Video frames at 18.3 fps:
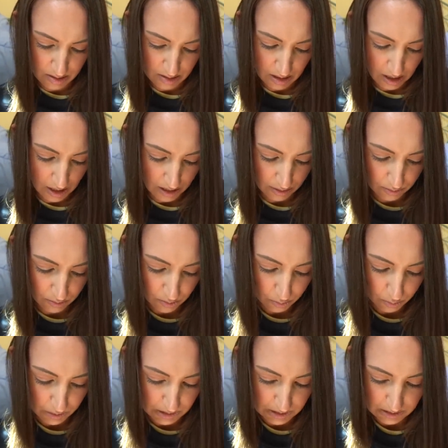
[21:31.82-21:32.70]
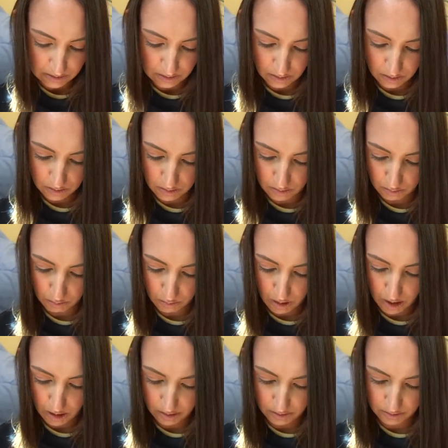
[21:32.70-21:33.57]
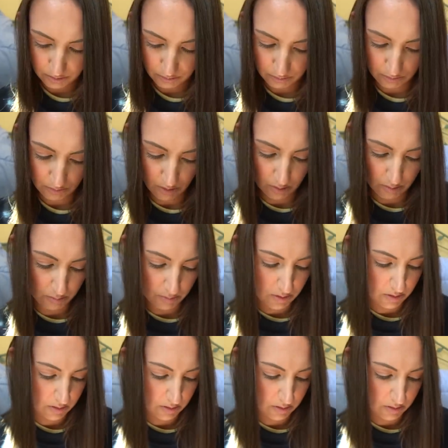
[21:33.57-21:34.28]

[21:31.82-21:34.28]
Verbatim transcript: I don't know what these other rocks are from.